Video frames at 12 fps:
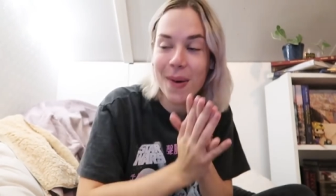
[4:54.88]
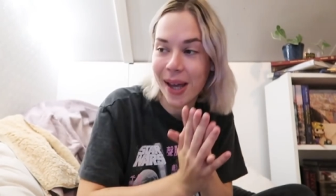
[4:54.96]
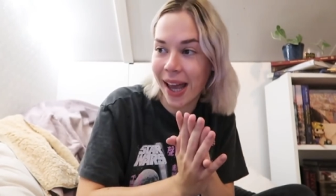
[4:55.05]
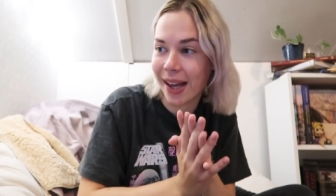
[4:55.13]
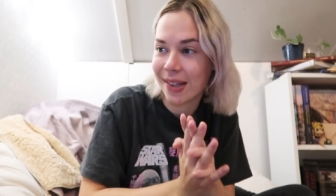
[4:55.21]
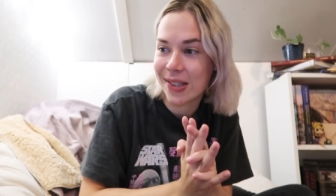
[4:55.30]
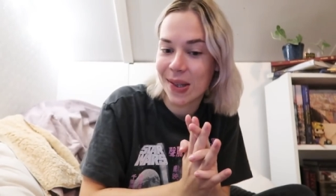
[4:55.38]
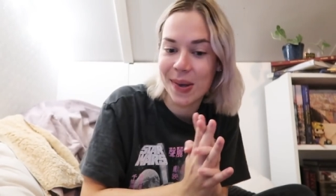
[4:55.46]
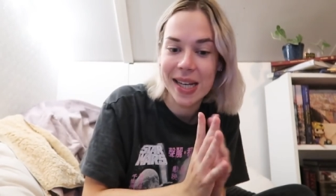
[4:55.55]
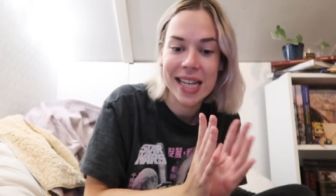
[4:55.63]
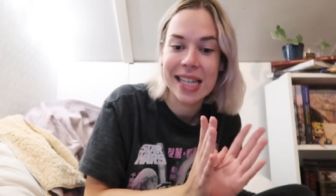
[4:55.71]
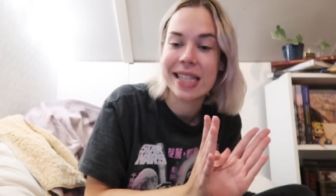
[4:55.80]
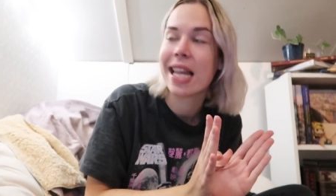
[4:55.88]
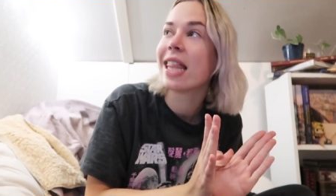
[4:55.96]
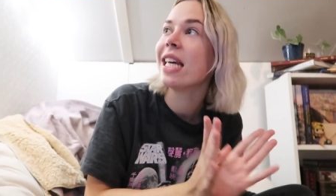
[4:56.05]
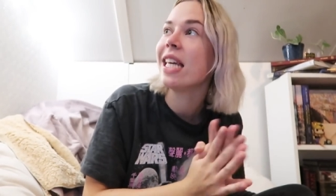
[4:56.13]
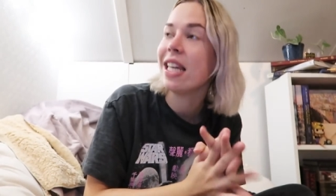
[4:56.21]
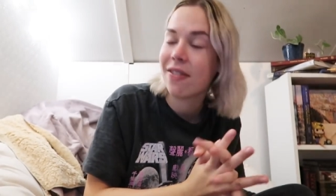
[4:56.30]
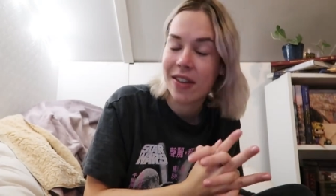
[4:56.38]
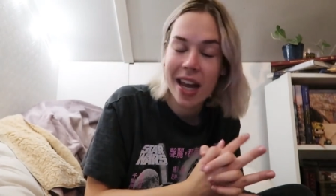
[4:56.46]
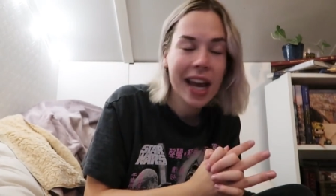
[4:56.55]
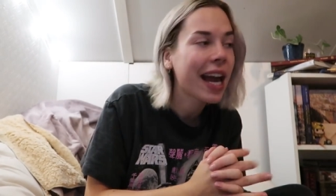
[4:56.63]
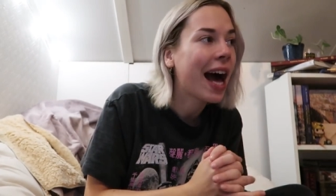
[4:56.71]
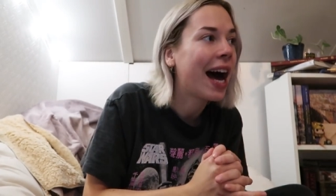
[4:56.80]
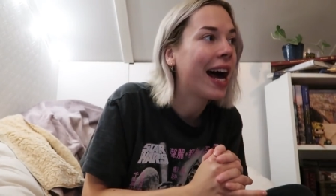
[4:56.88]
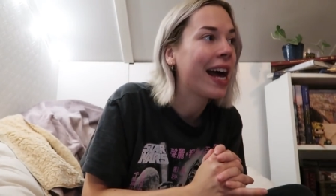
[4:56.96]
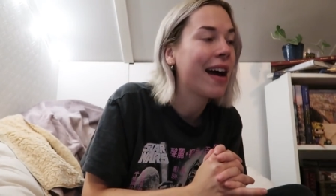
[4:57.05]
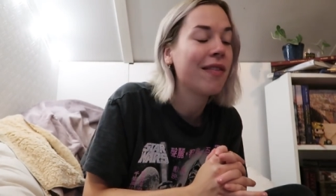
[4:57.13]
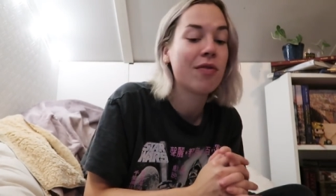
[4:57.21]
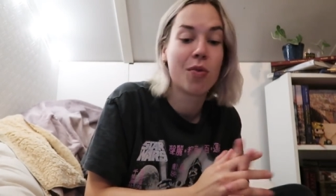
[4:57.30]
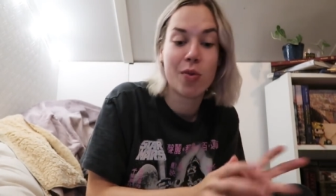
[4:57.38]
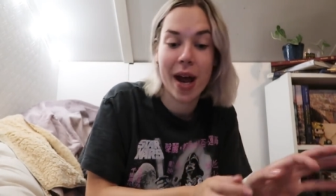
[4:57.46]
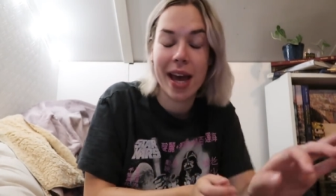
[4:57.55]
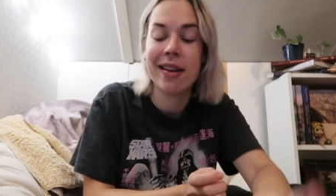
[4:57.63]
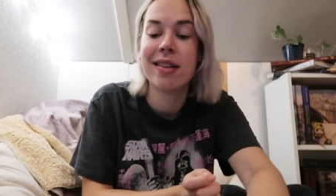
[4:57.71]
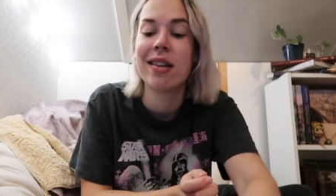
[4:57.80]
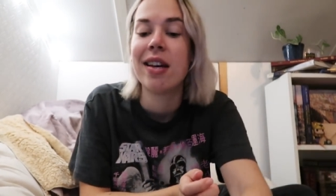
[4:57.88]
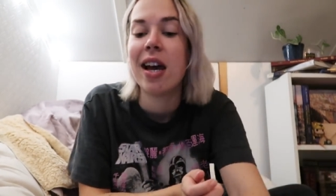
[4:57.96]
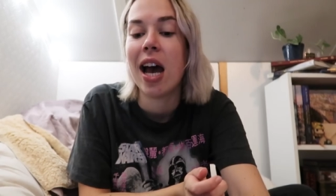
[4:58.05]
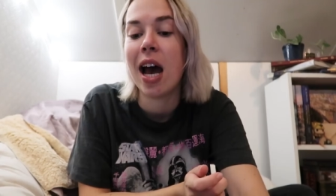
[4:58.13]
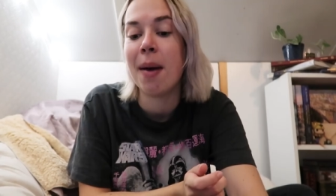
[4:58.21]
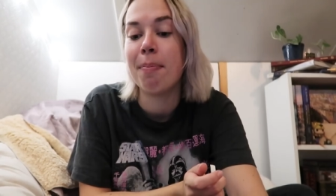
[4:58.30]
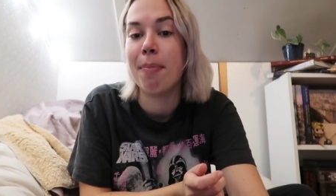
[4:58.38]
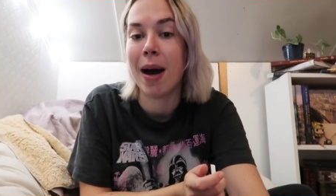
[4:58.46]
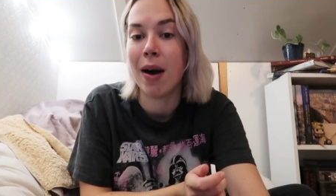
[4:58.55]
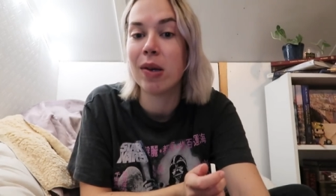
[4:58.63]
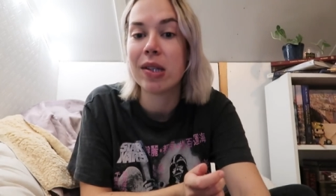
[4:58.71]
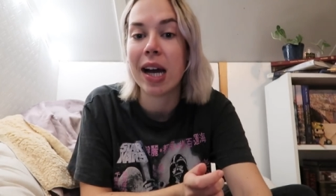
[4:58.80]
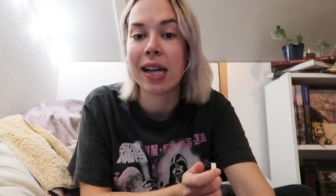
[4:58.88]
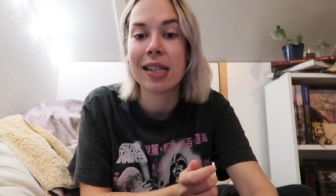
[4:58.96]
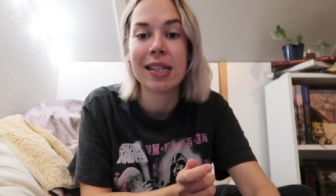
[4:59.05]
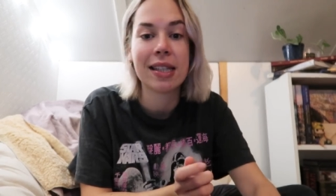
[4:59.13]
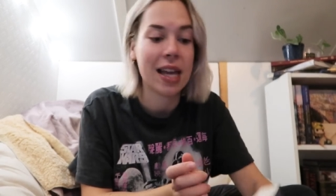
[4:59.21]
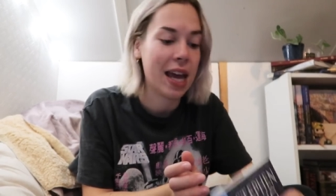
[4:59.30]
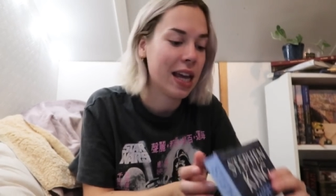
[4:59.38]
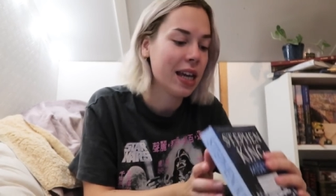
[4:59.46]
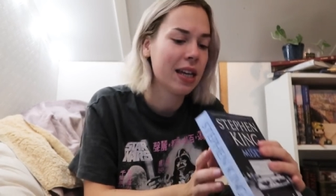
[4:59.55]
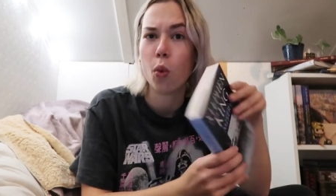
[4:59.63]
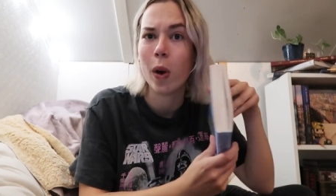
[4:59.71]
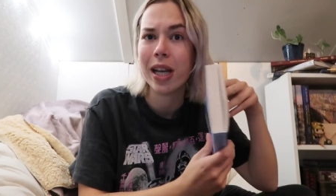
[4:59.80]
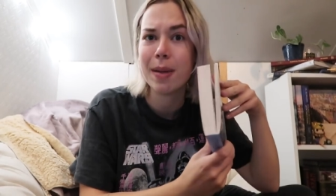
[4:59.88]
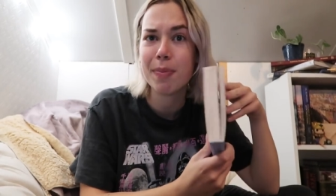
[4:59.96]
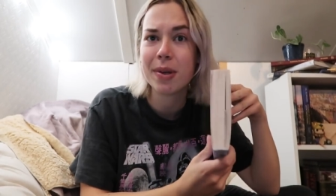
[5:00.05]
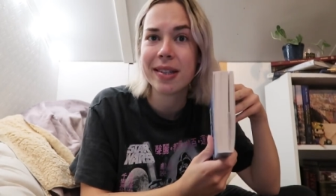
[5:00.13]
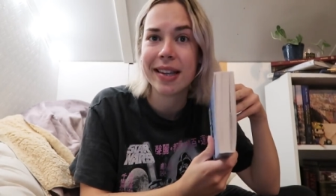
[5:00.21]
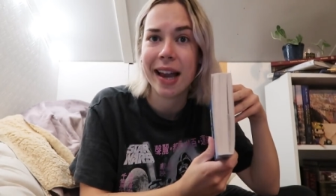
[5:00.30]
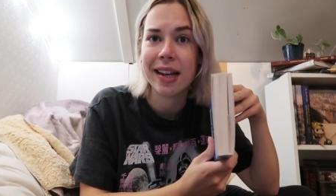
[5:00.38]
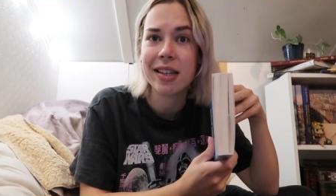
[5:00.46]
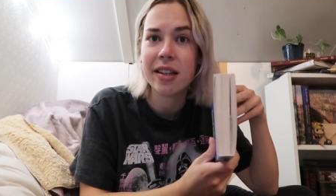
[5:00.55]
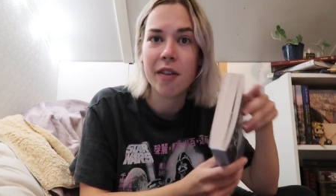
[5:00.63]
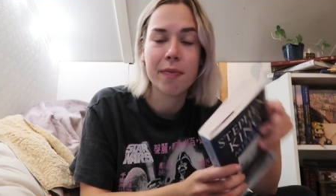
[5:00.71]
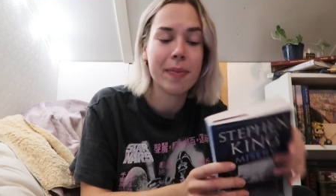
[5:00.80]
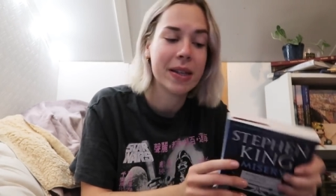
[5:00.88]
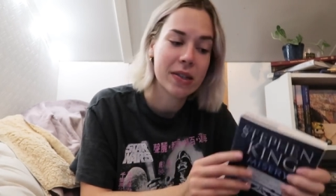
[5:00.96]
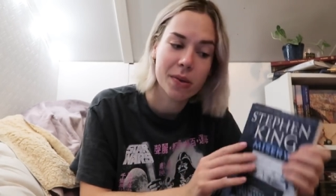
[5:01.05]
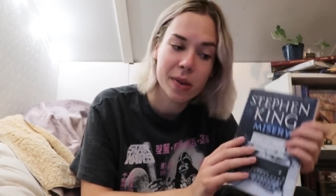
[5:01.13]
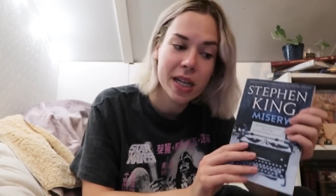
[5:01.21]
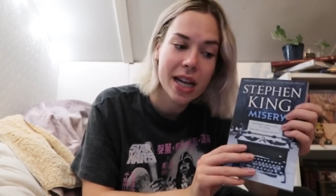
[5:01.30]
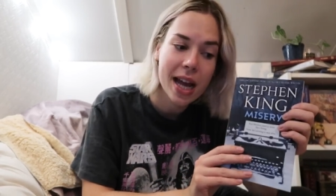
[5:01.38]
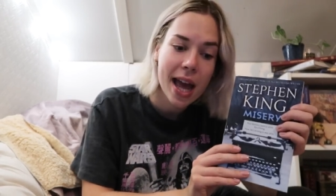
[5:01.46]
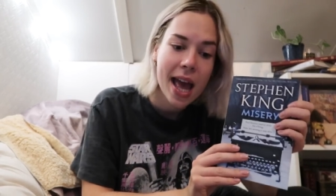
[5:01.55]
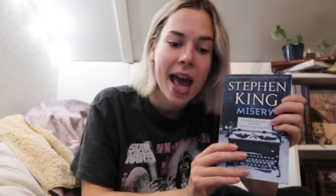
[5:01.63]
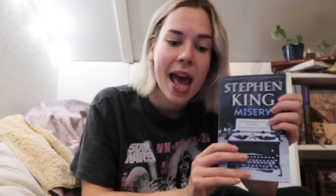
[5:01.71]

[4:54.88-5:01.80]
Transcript: okay, so it is the evening I have read about, I'd say, 20% of Misery